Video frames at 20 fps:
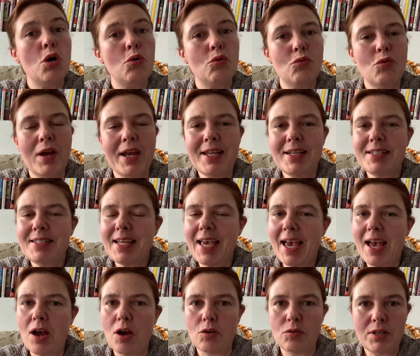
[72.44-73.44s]
Write
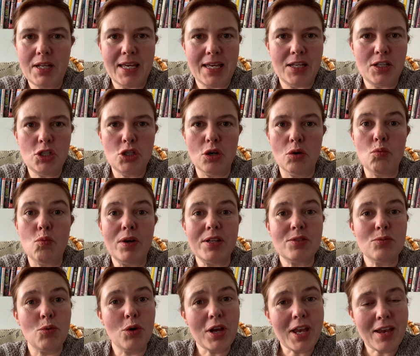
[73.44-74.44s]
down in your
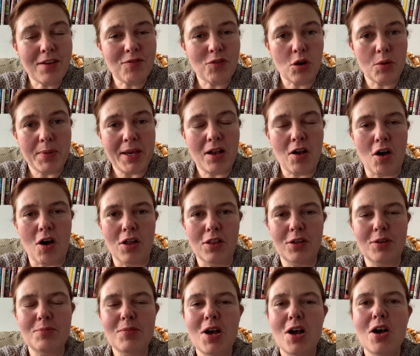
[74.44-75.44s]
what's working for me
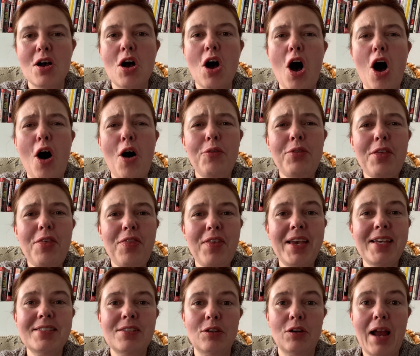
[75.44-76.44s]
column all the
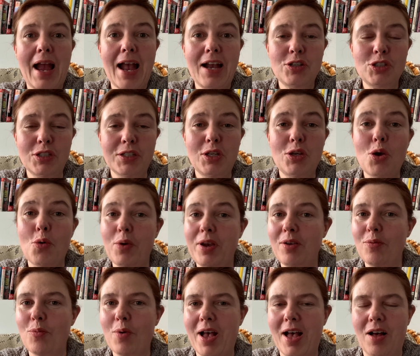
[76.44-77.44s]
things that are actually
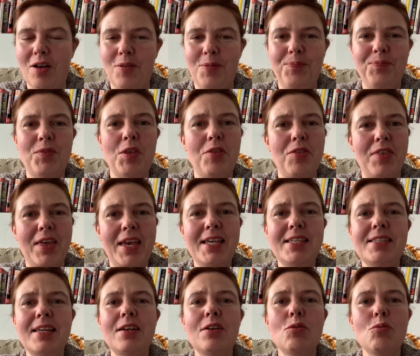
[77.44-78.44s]
going well, the
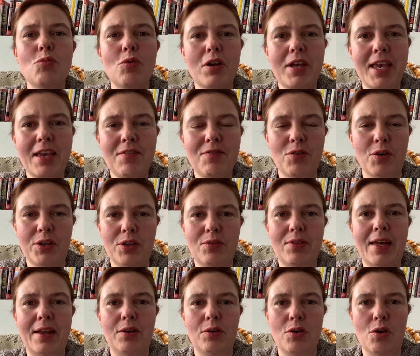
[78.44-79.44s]
things that are working for you
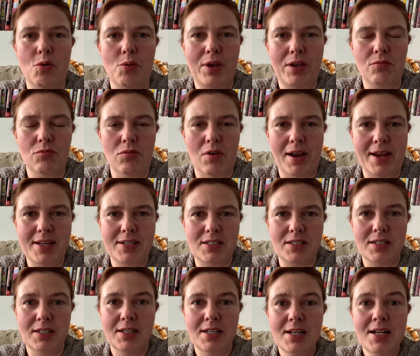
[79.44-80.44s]
that are going right.
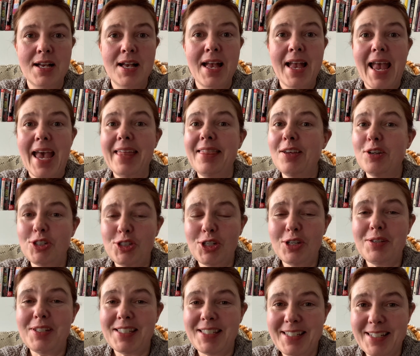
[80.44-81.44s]
And there
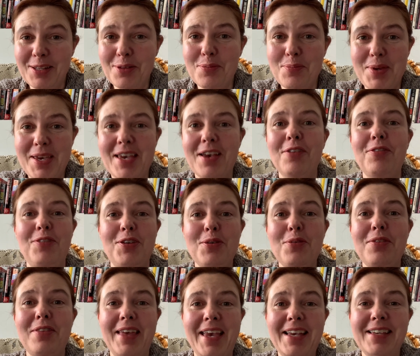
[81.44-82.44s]
should still be a few
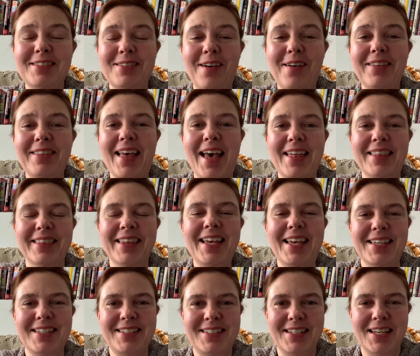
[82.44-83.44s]
things on that
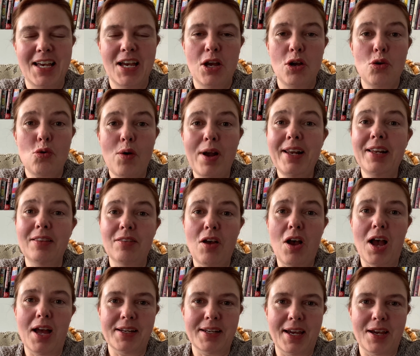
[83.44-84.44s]
list, quite a
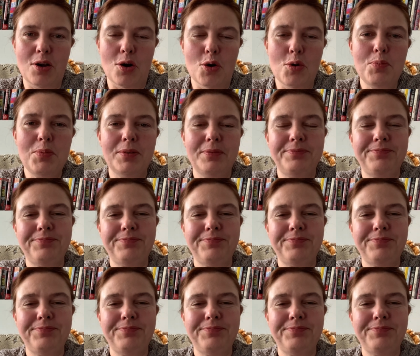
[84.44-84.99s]
lot, I hope.